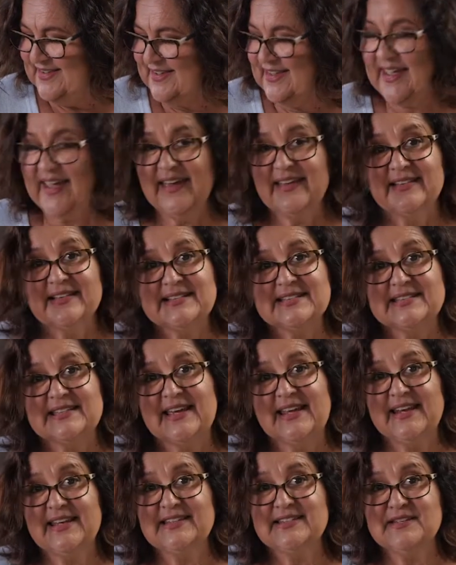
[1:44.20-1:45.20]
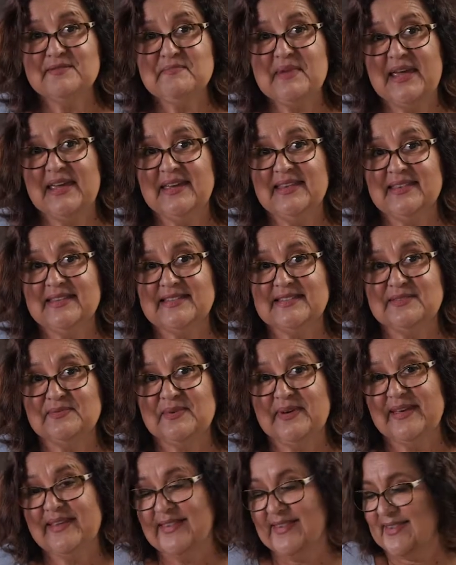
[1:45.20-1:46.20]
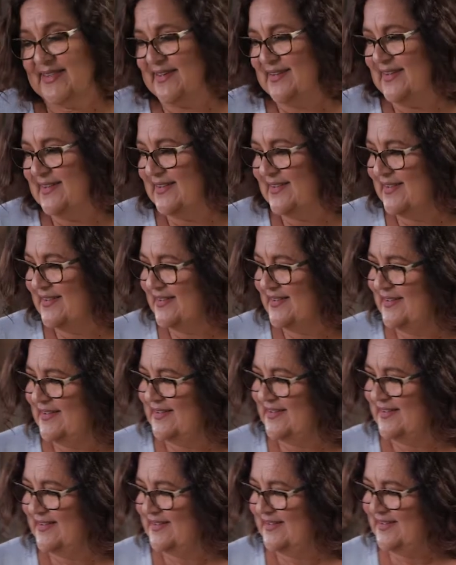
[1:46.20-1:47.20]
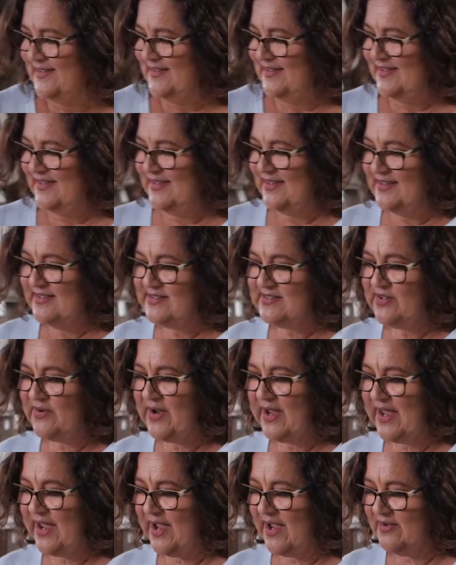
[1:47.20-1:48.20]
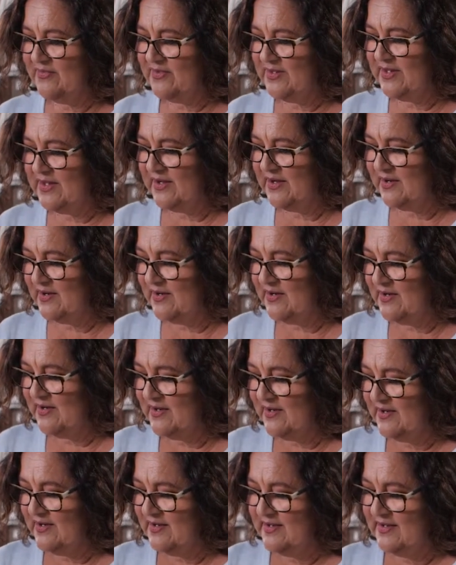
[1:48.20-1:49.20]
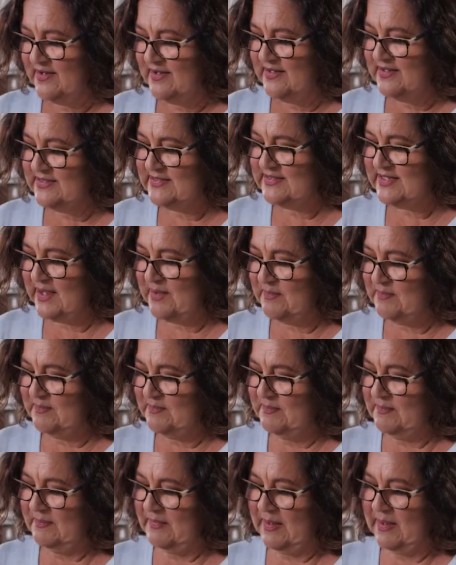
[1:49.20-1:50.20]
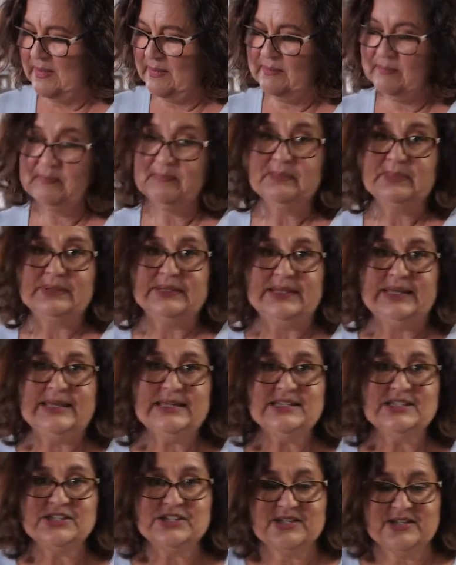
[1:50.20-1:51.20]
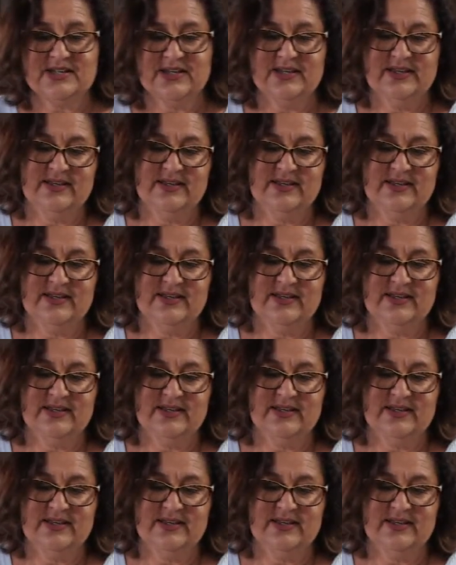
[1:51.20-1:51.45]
Okay, let's get into making this wreath. So I have here some bleached